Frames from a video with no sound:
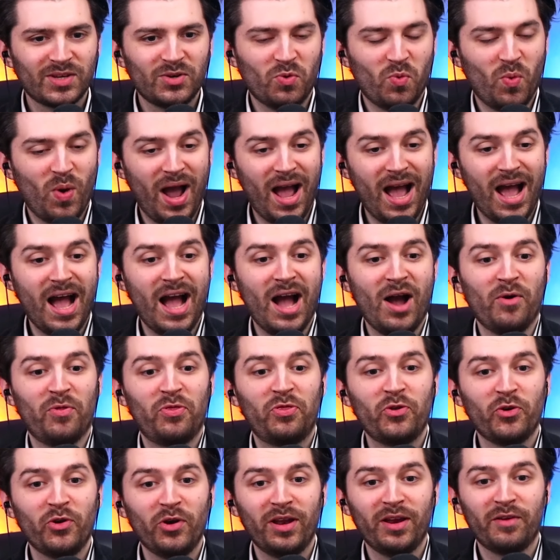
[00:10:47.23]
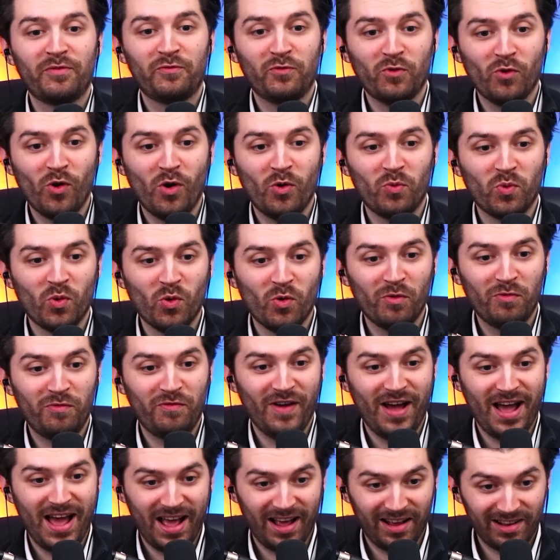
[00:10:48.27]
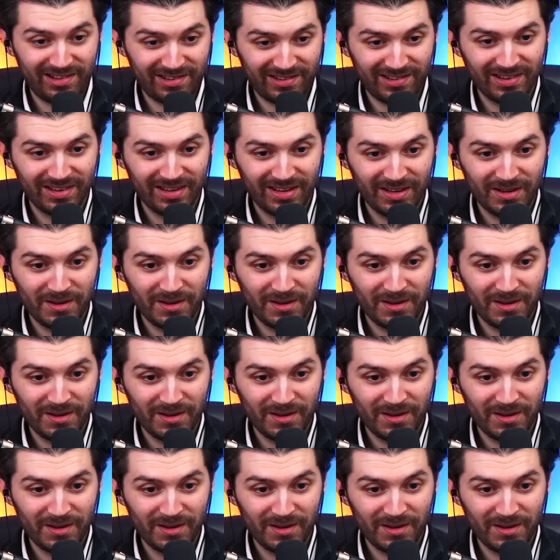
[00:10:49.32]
Wow, 34 wolf fangs.